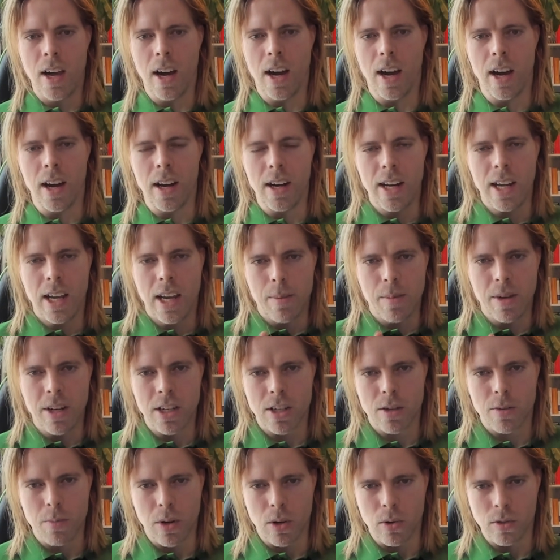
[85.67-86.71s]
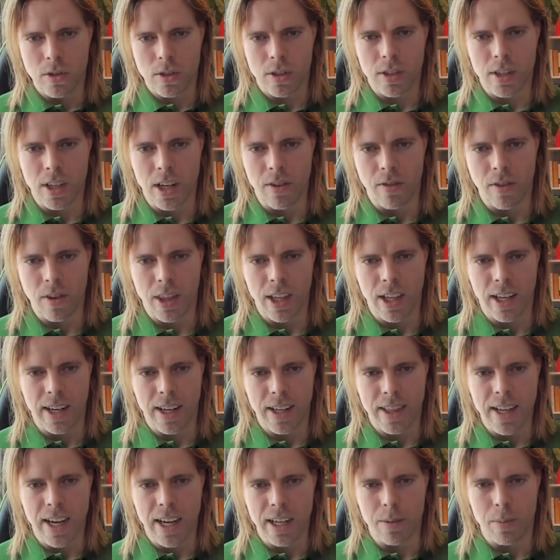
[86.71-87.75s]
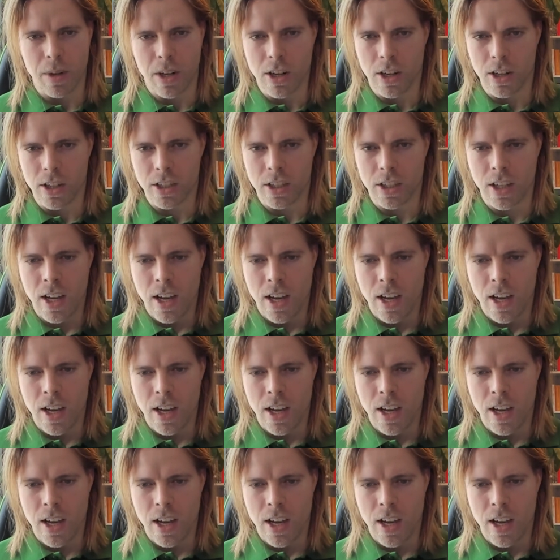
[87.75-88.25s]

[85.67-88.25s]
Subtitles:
ligaments, bones and everything like that, because